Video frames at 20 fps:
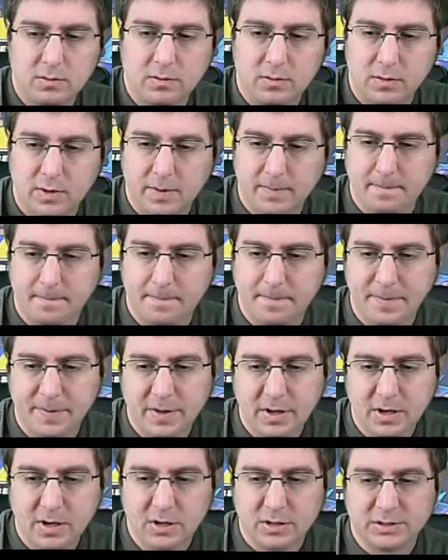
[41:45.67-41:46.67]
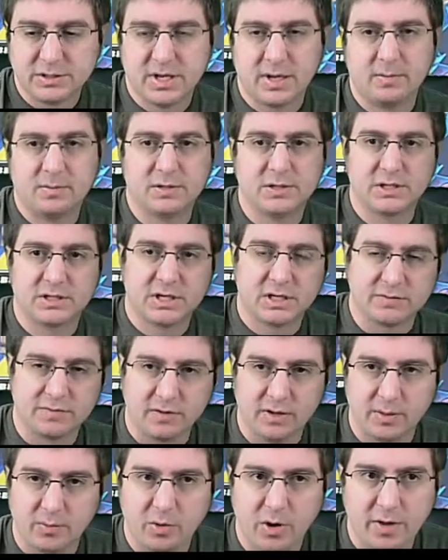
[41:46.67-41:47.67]
Yep. So that
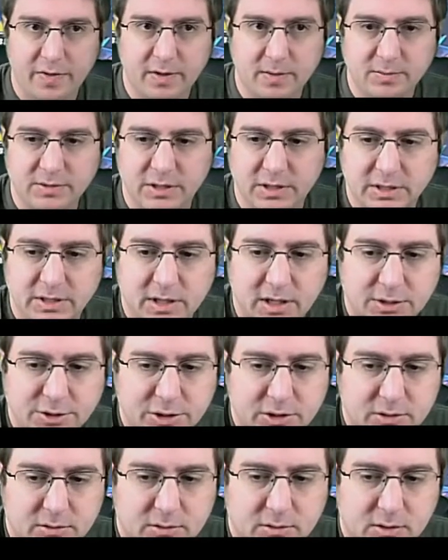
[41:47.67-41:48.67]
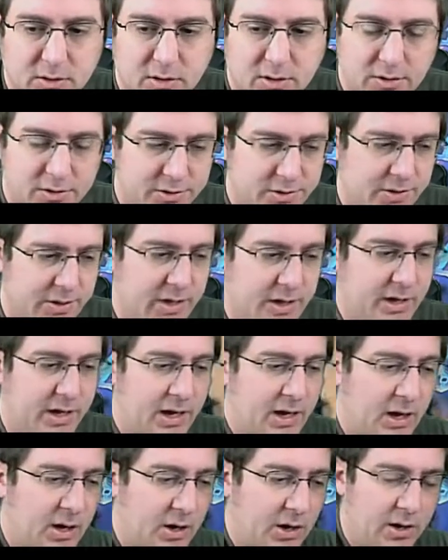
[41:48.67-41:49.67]
successfully brought them to the dungeon. So they
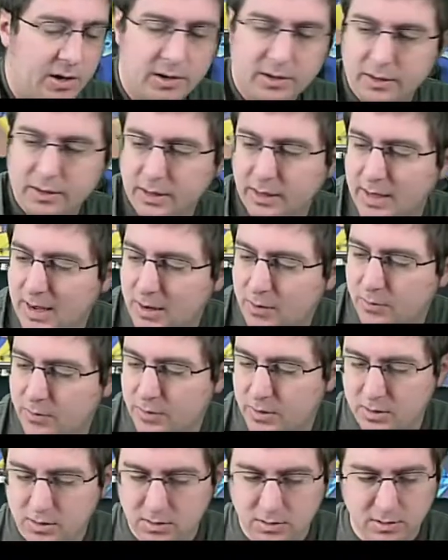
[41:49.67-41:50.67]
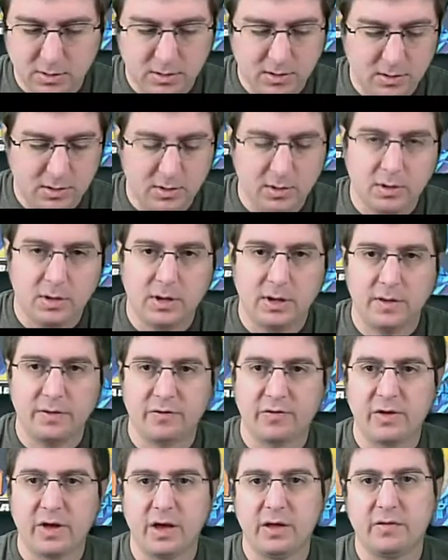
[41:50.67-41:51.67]
are gone. And the
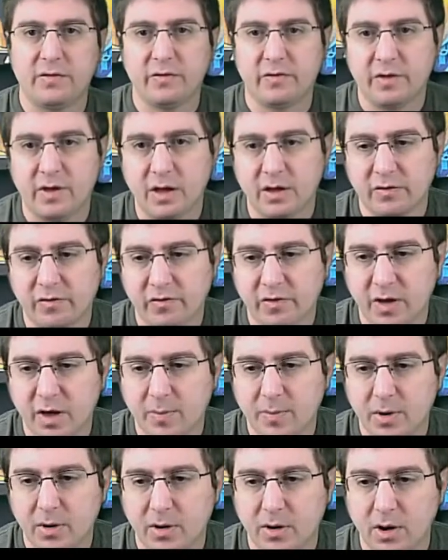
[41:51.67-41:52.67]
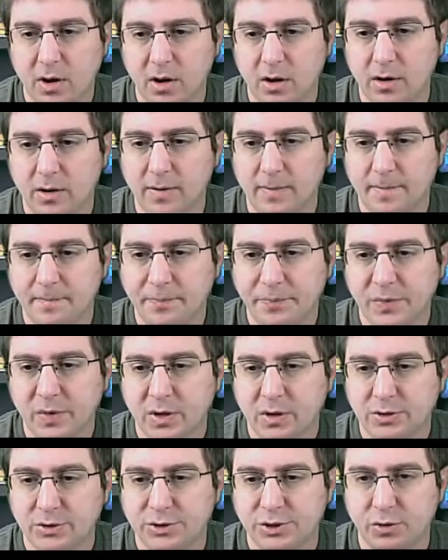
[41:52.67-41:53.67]
scientist gets a perk card.
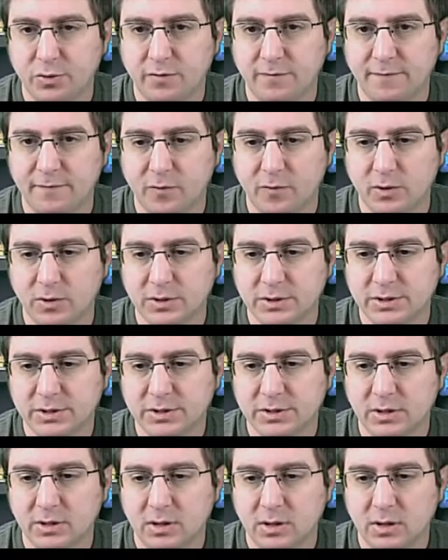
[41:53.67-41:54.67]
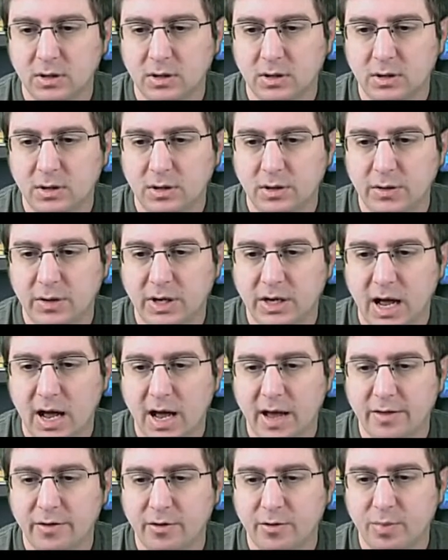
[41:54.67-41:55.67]
Show of Force. You can
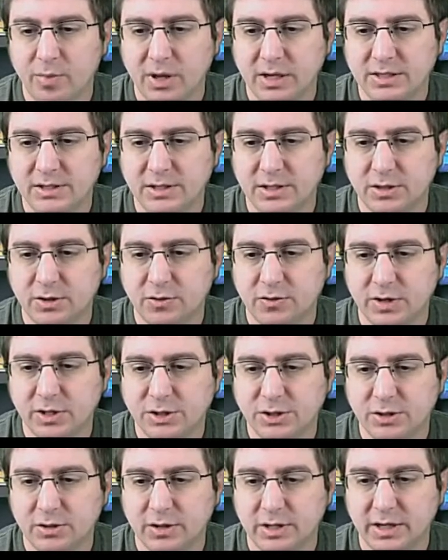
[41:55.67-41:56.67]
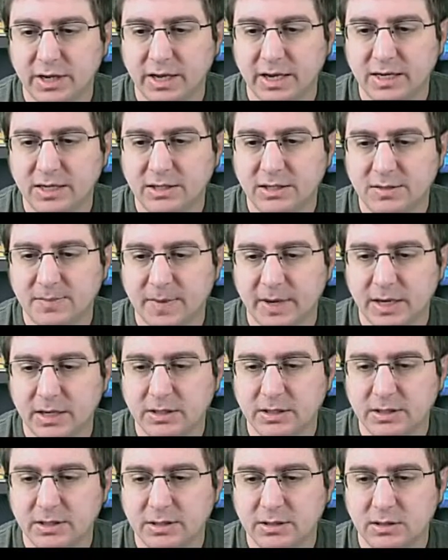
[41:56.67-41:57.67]
either place the creature in any
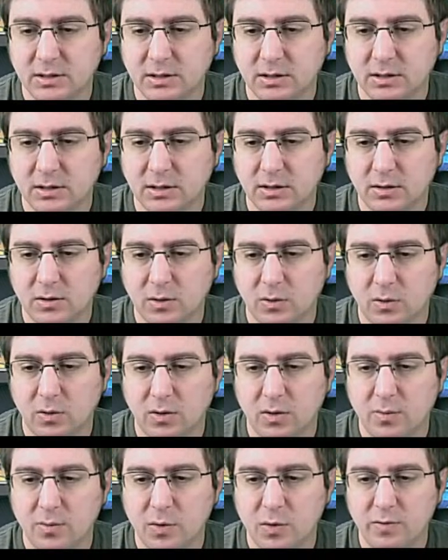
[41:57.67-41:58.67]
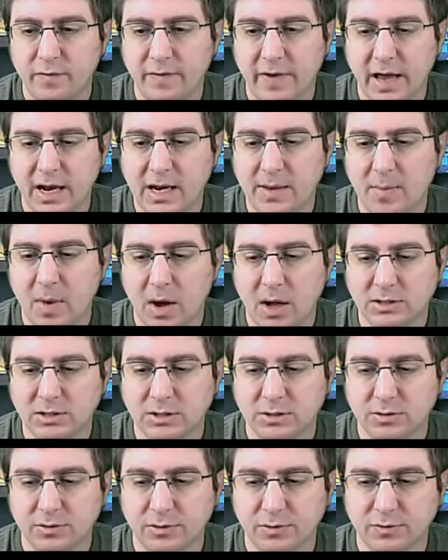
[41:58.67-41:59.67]
space or move any
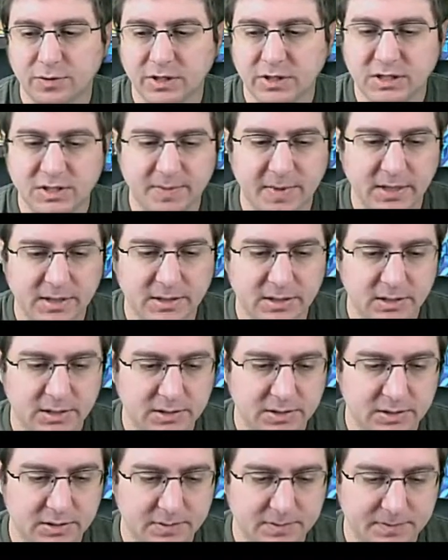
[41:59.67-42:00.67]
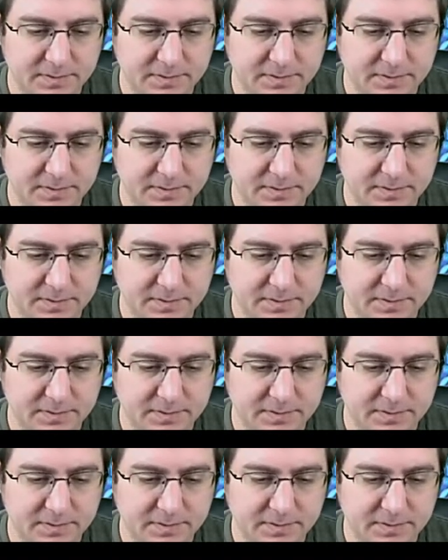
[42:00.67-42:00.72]
monster 3 spaces.